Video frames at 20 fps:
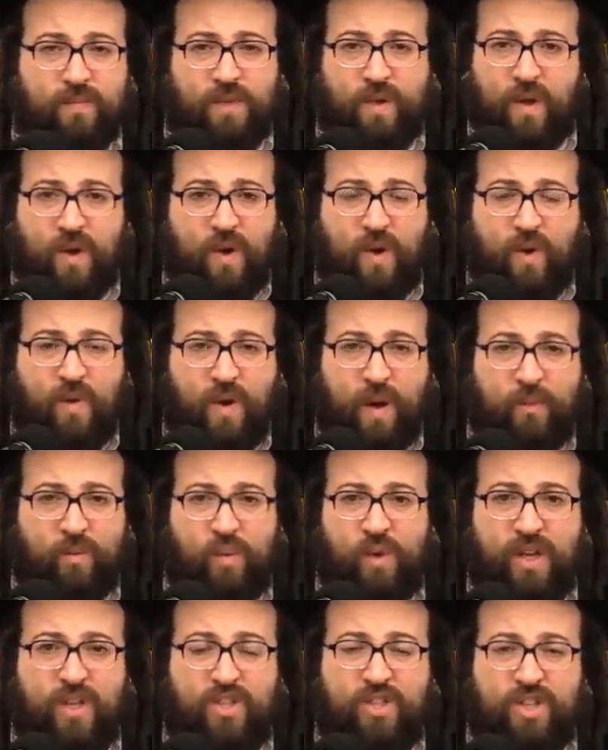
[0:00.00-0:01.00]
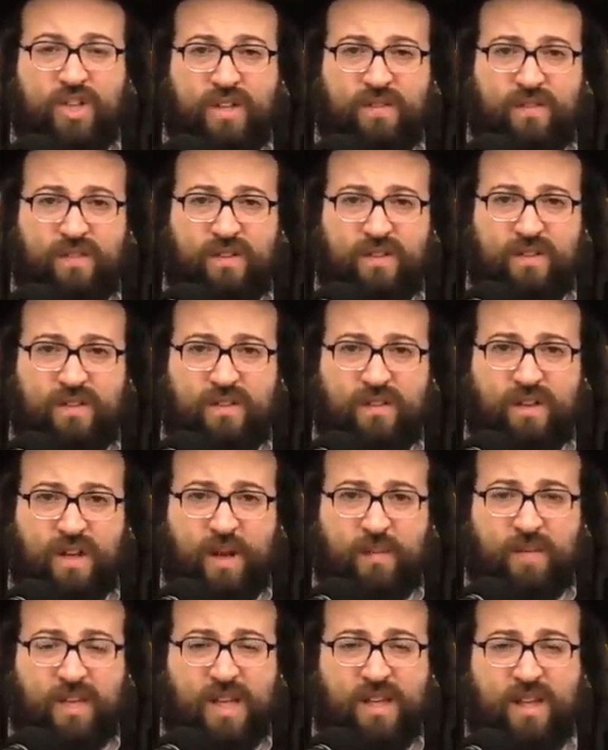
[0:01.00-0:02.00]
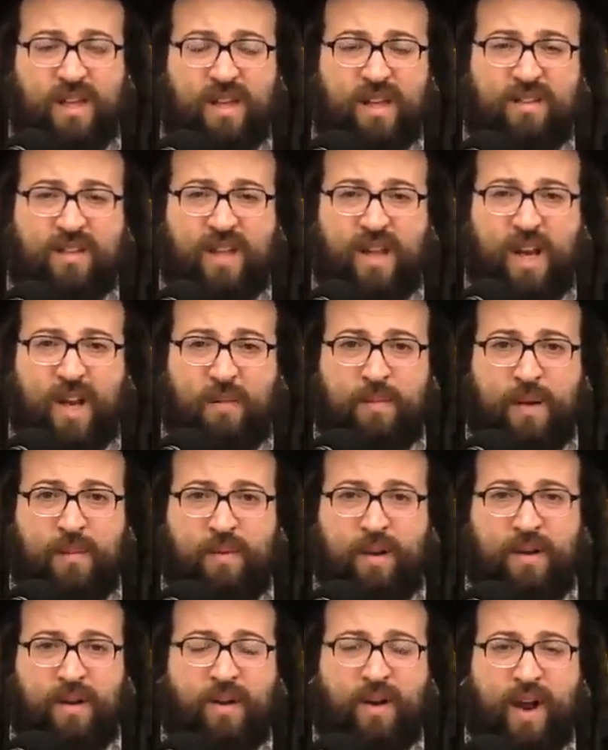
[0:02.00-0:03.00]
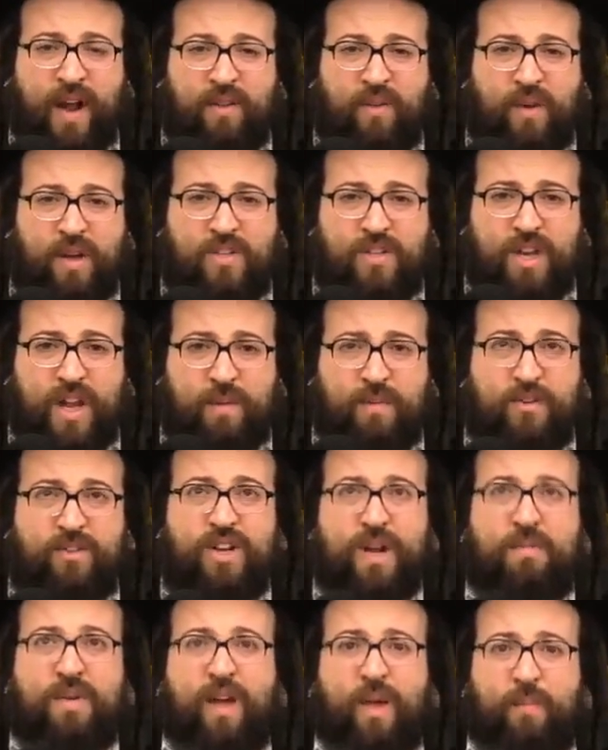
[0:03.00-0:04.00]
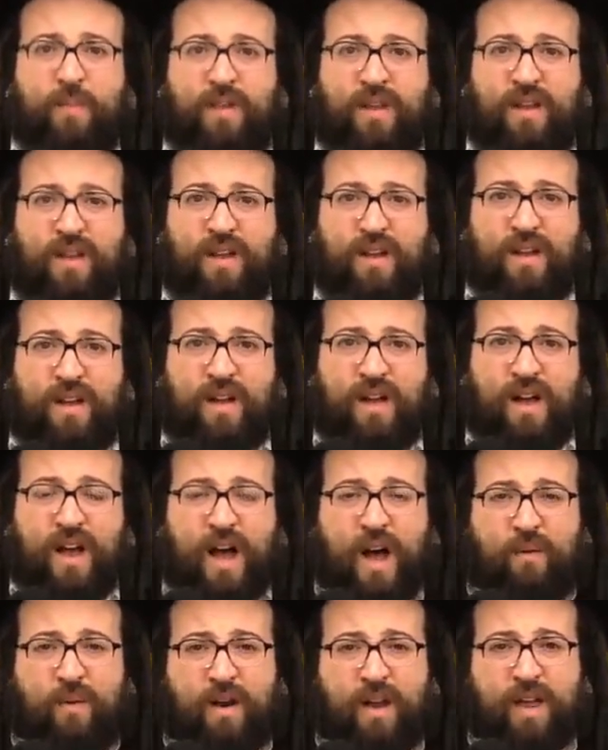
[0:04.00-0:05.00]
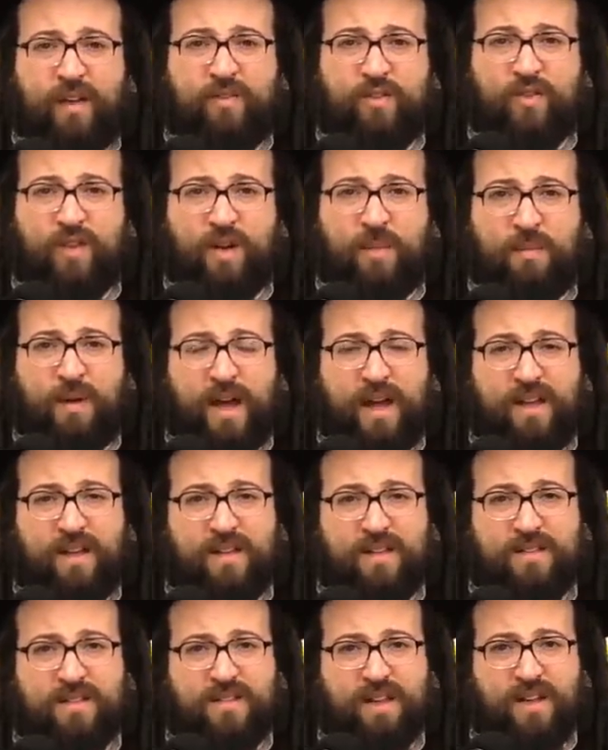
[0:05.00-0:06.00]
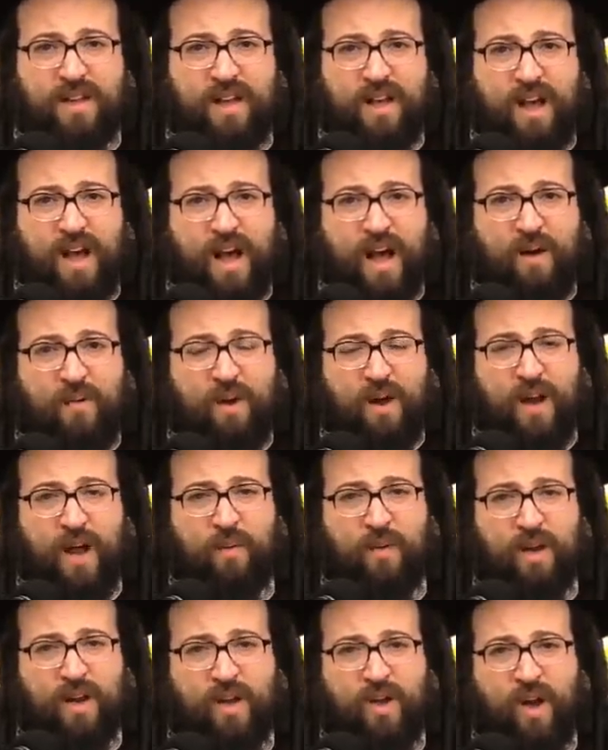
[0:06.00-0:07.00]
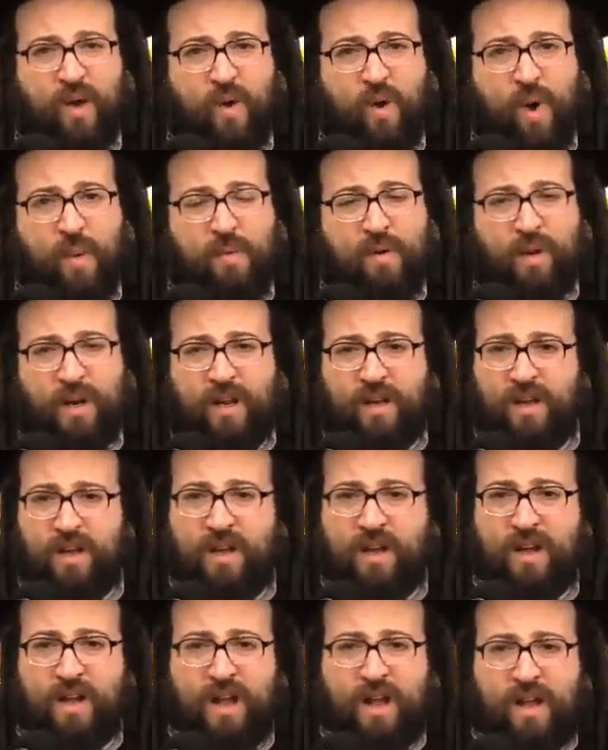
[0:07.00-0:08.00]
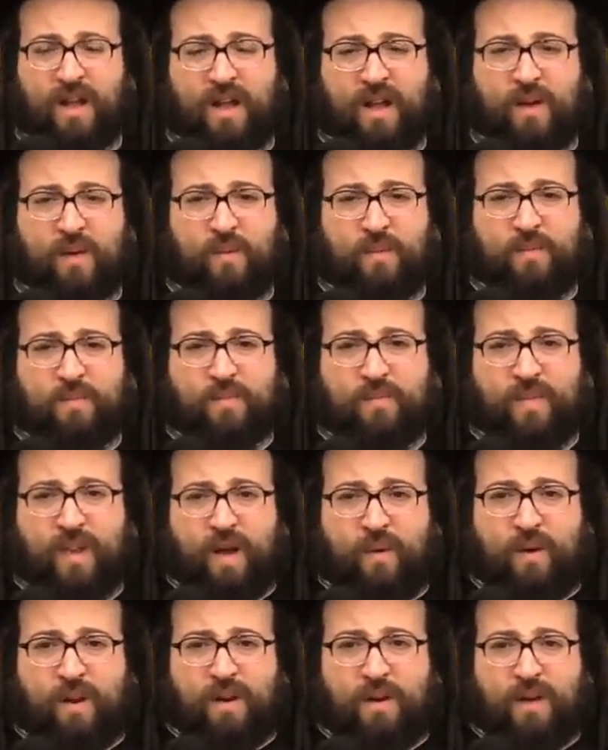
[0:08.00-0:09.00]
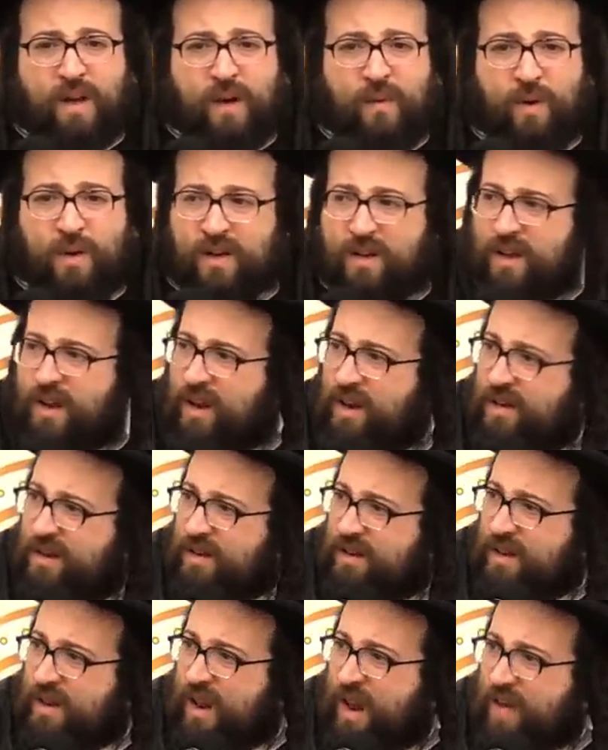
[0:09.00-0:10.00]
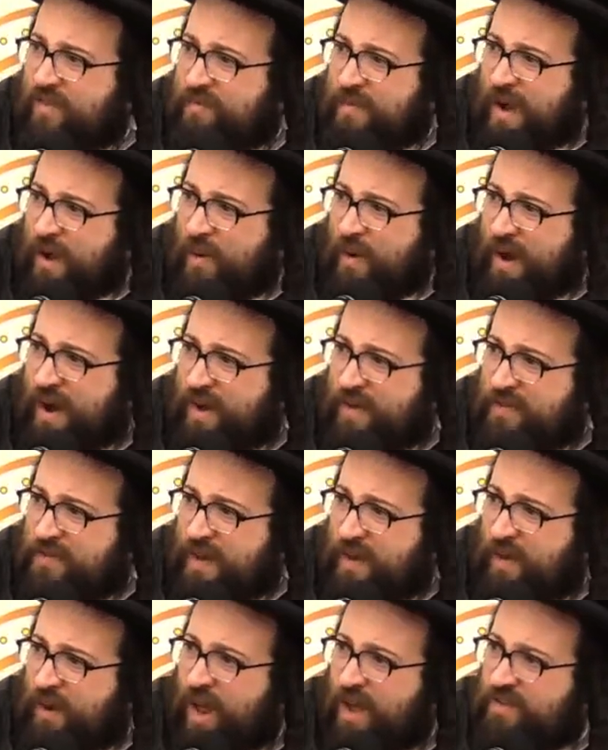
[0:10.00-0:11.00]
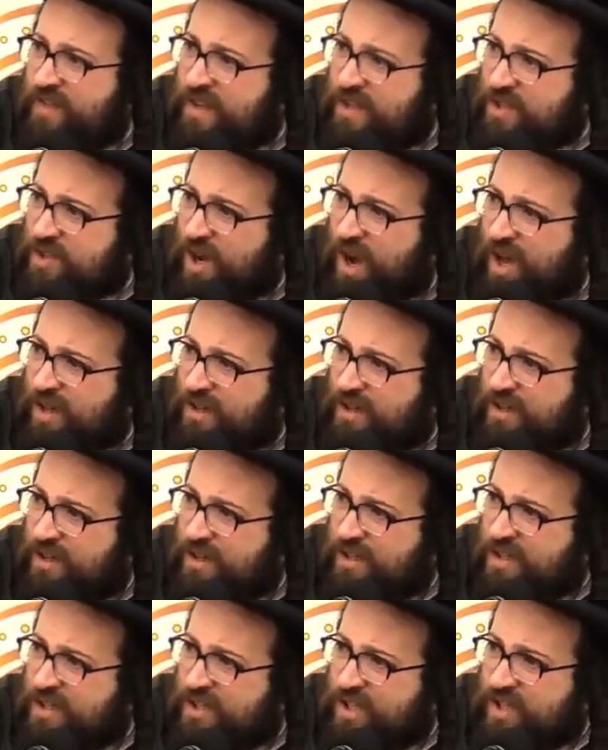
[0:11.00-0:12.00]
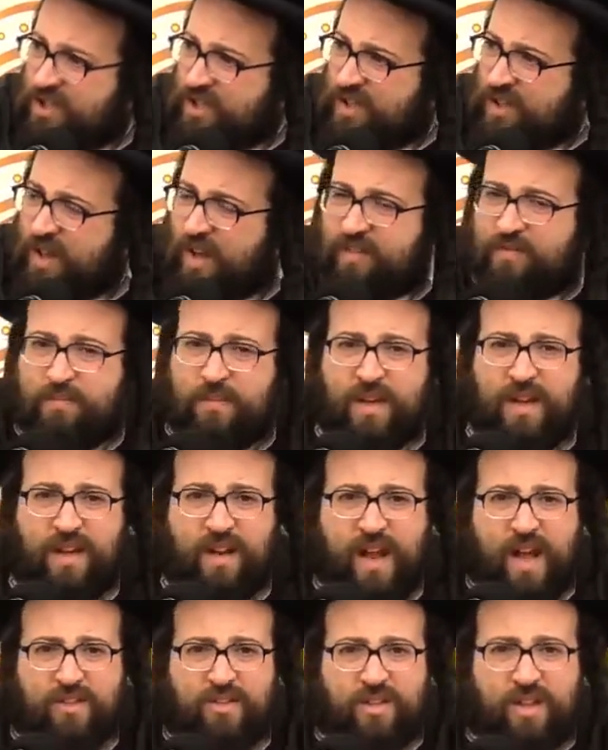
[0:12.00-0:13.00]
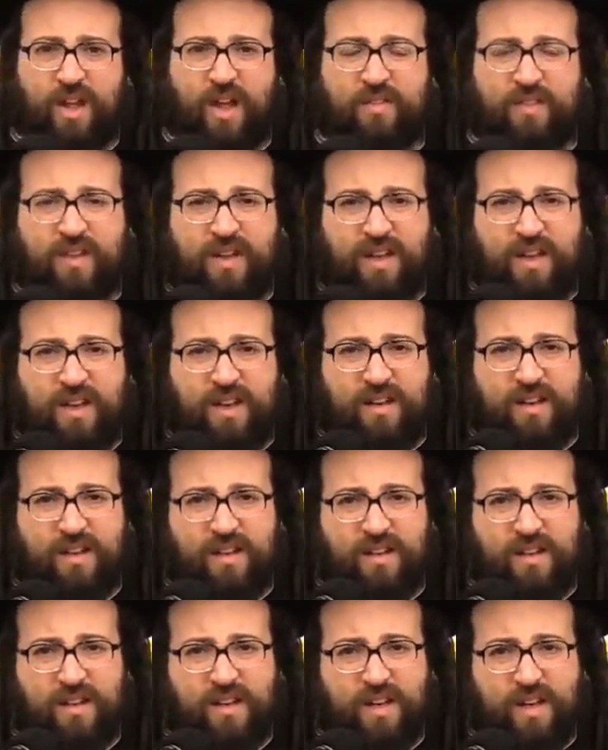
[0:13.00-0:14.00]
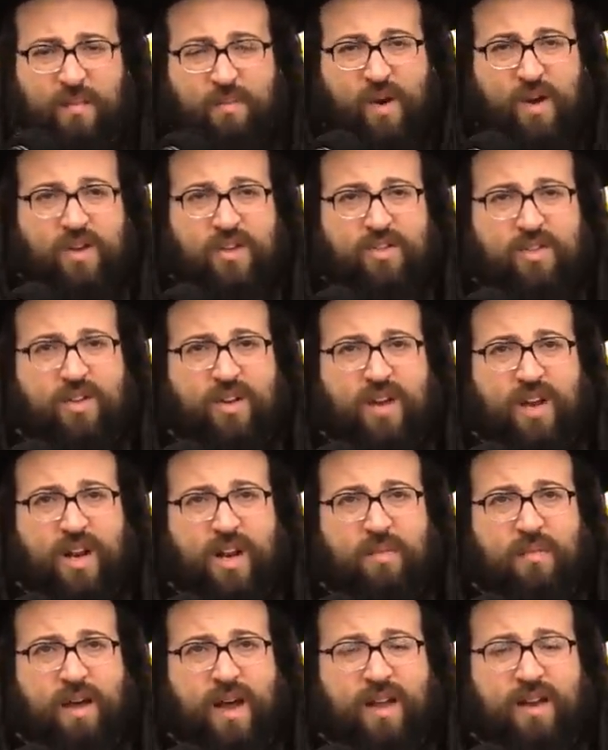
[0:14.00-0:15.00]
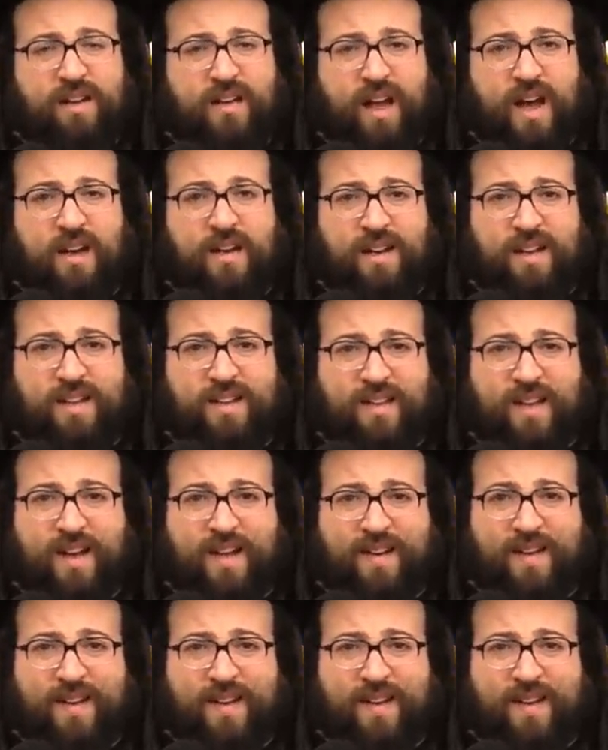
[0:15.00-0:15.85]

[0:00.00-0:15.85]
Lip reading: I'm doing yeshiva. I'm taking a telem. I'm going to cry to Hashem. Hashem, help me. I want to have shalom bayis. I want to go home. I want to love my wife. I love each other. She should love me and I should love her. I need